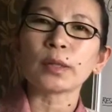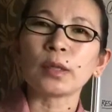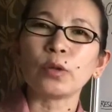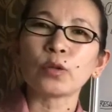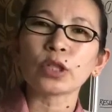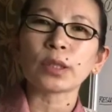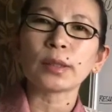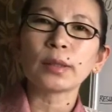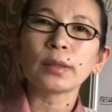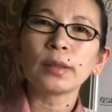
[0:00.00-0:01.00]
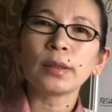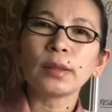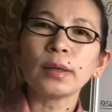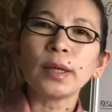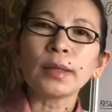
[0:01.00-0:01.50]
solution.
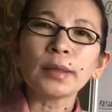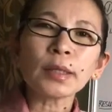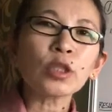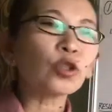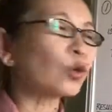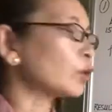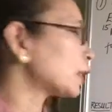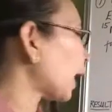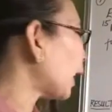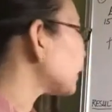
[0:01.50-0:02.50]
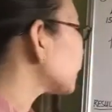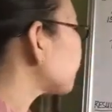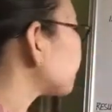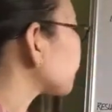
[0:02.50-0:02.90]
This showed that